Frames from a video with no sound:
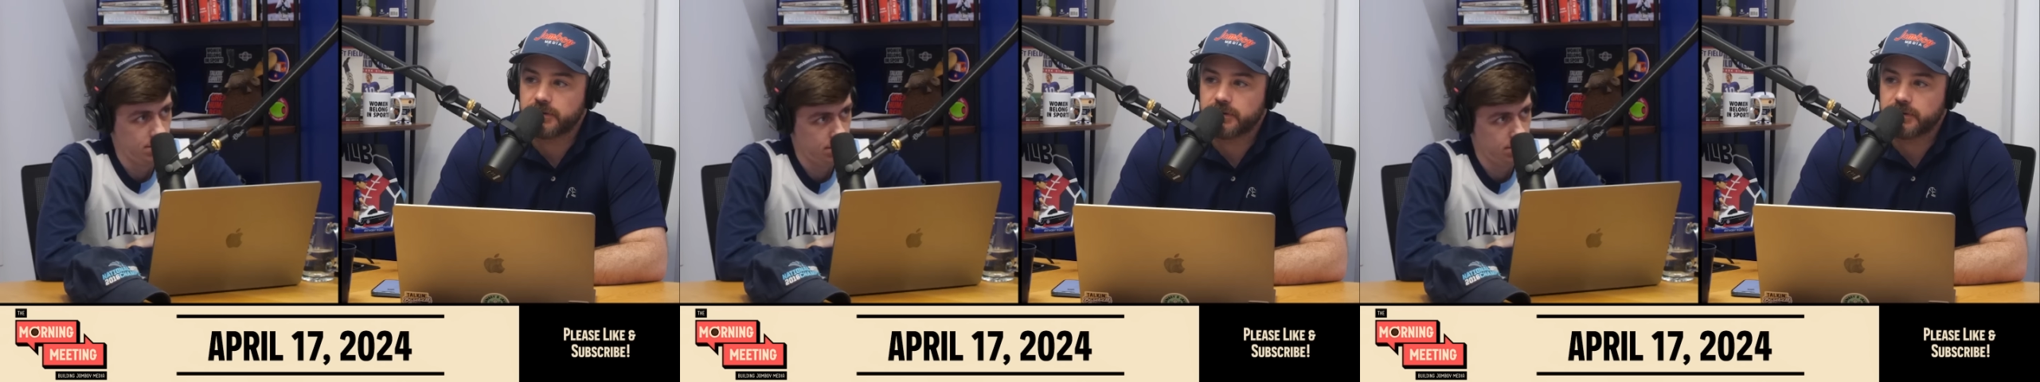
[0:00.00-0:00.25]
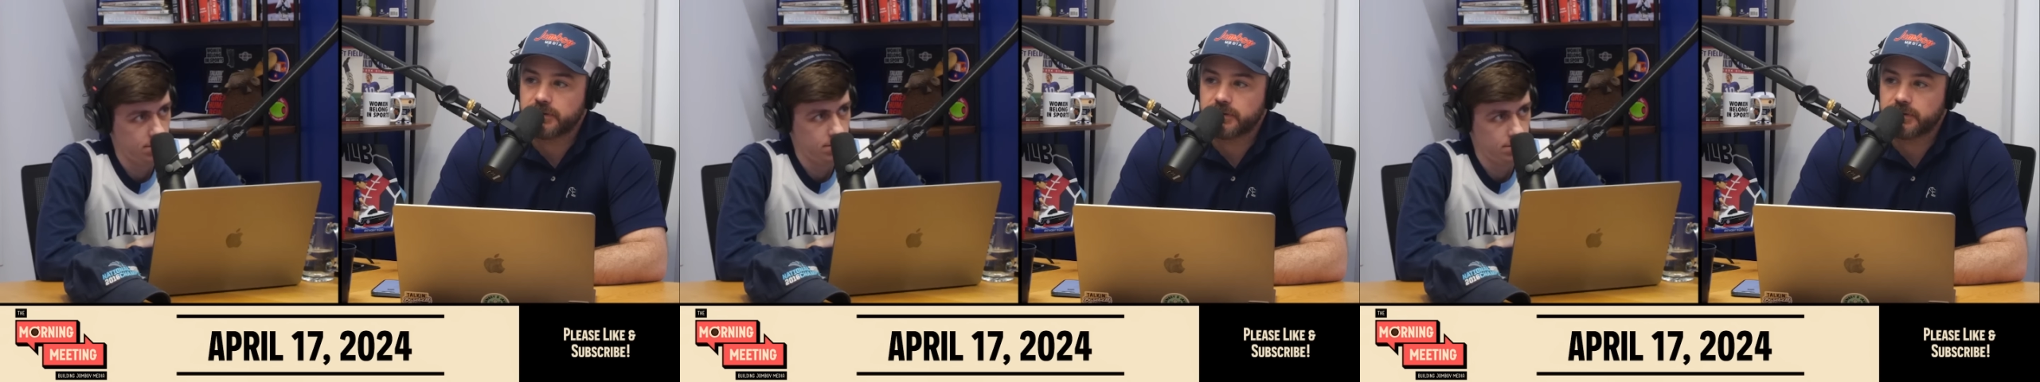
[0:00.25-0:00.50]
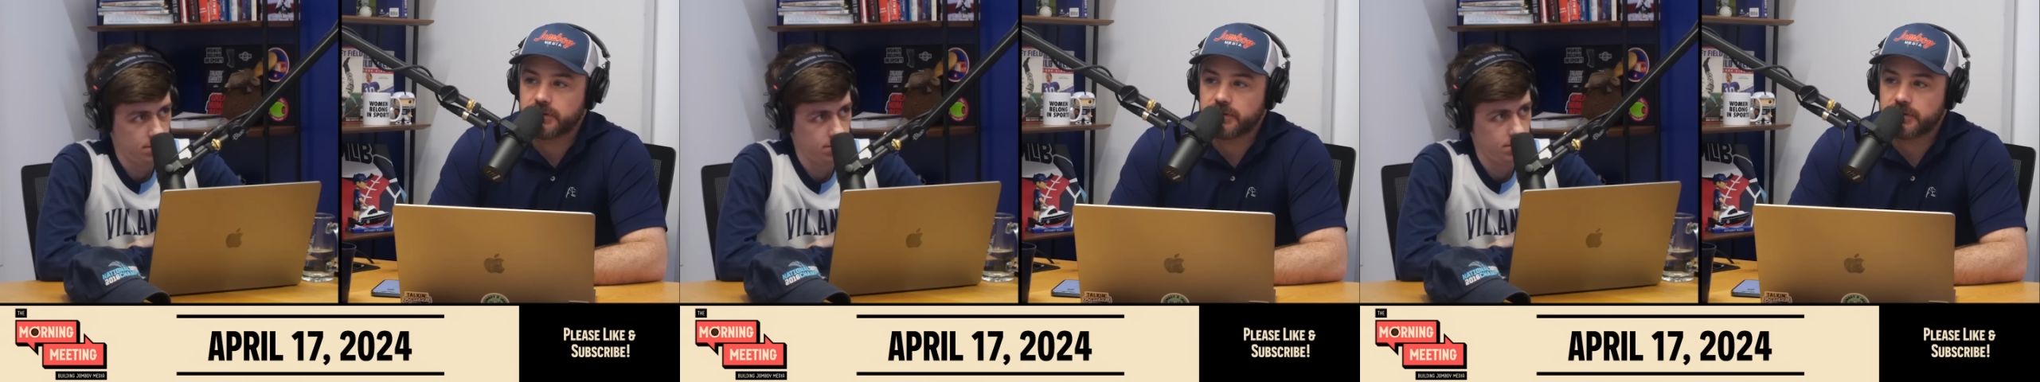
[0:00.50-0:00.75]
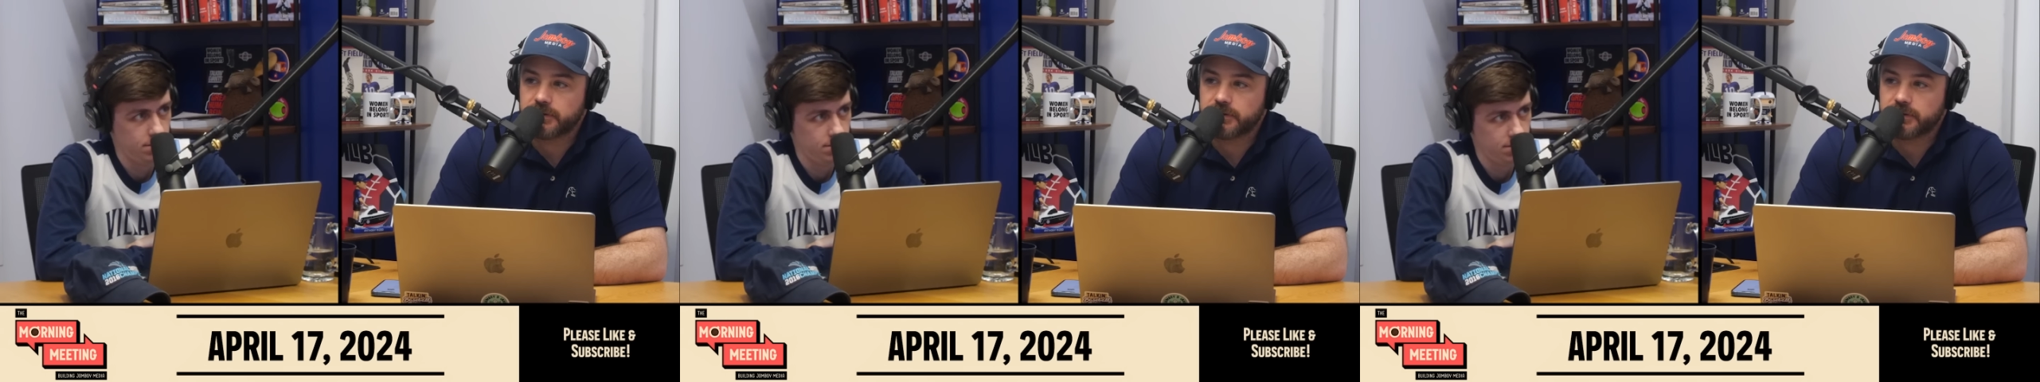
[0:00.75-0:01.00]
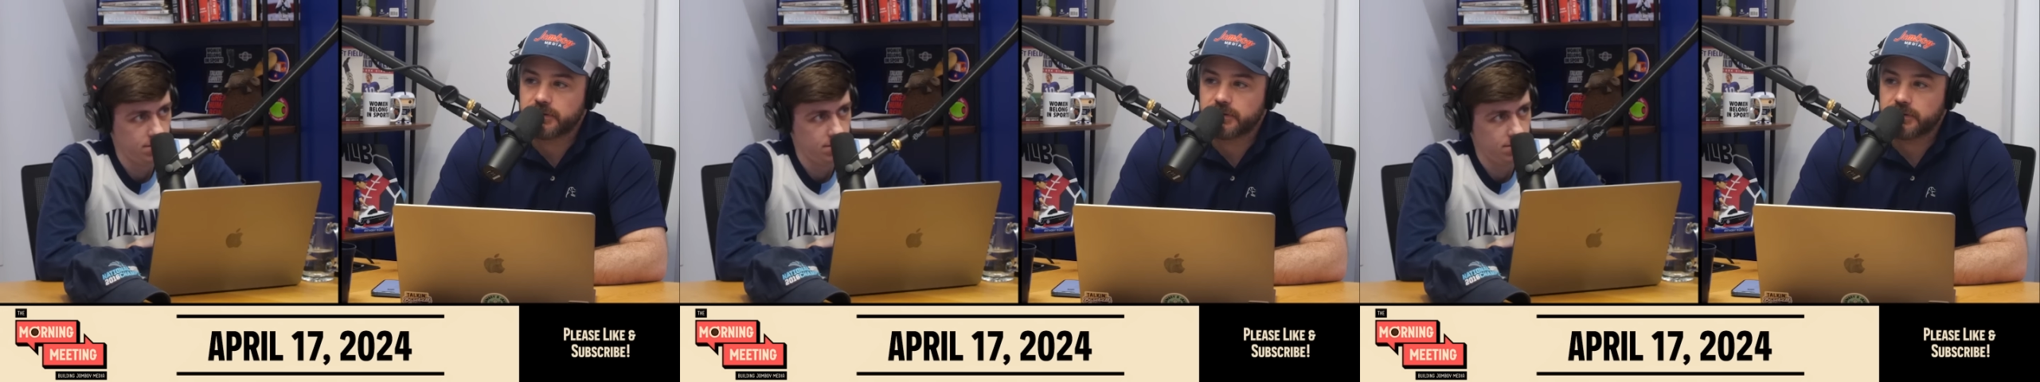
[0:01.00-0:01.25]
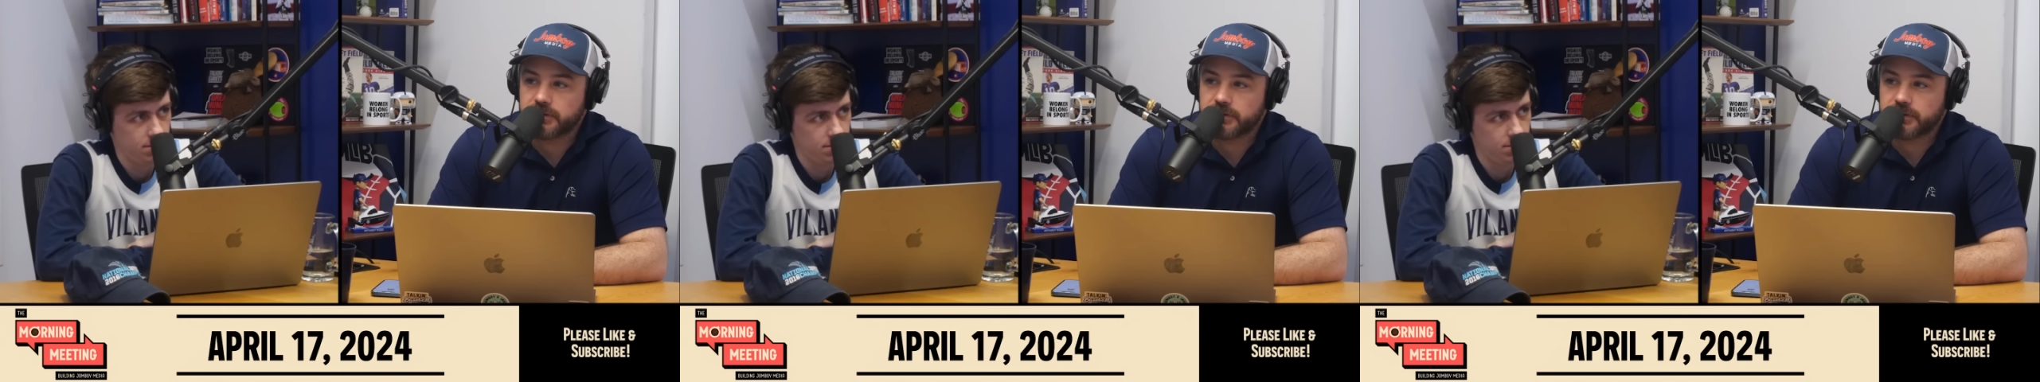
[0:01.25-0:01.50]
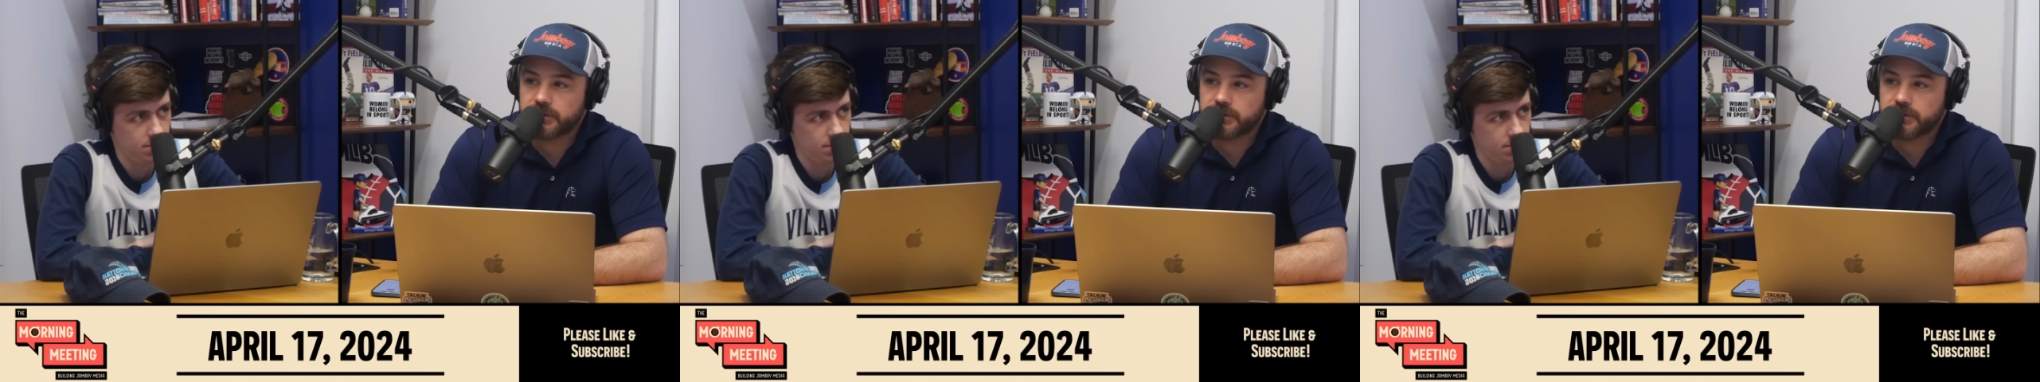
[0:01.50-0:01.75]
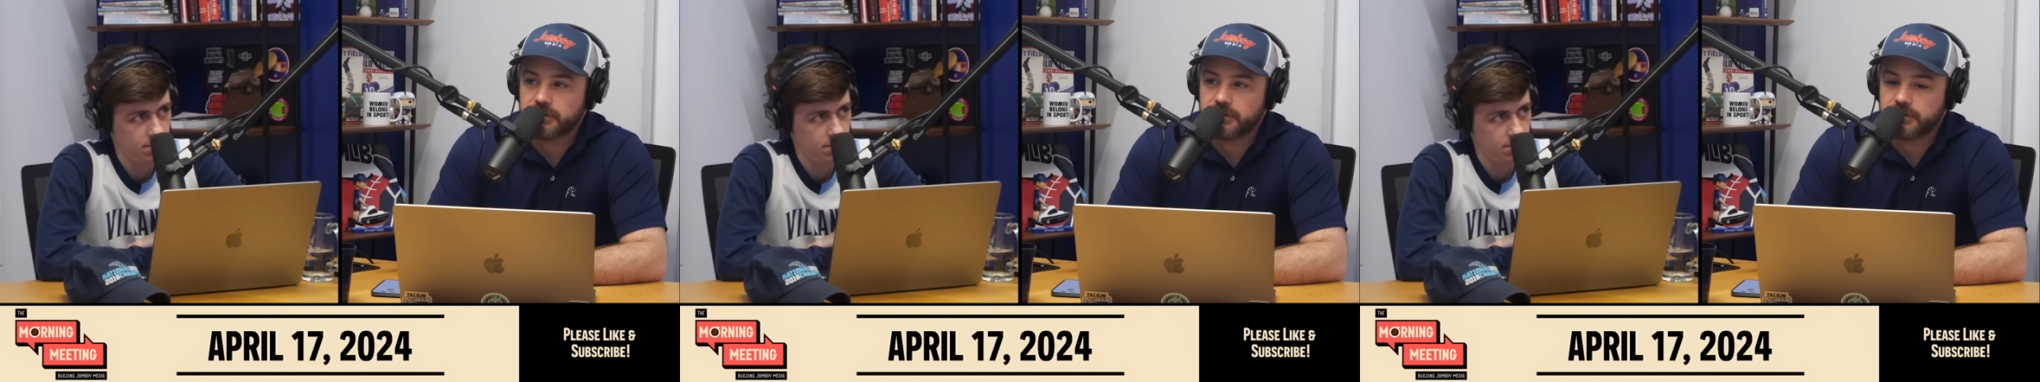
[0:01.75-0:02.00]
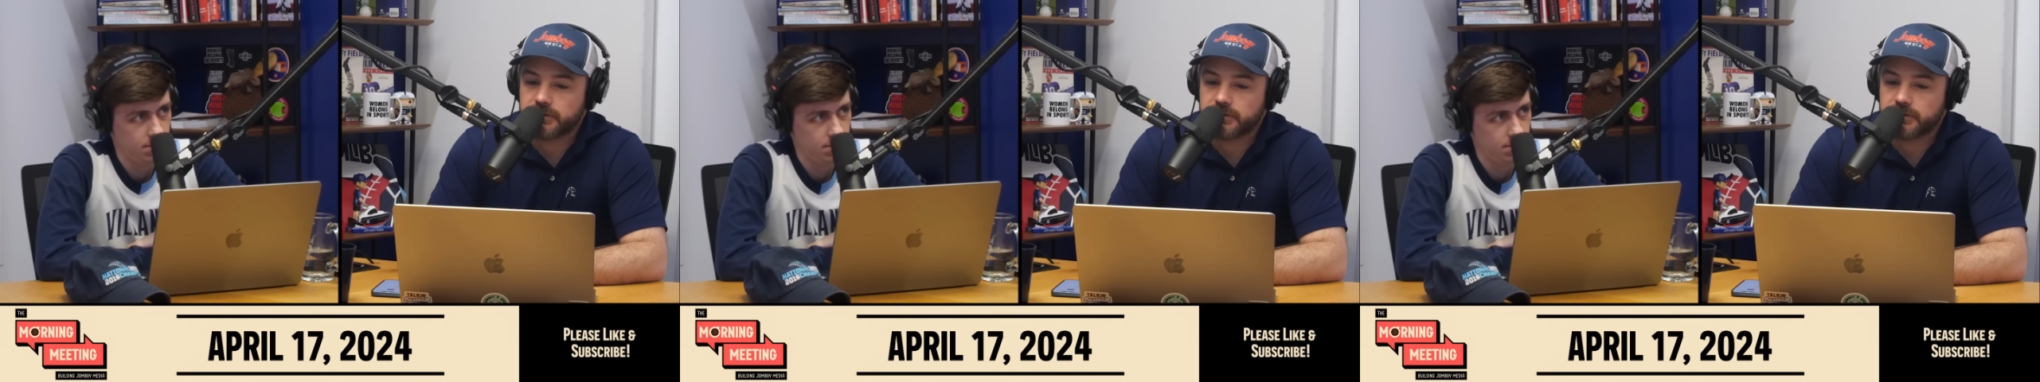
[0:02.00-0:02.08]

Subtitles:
[no speech]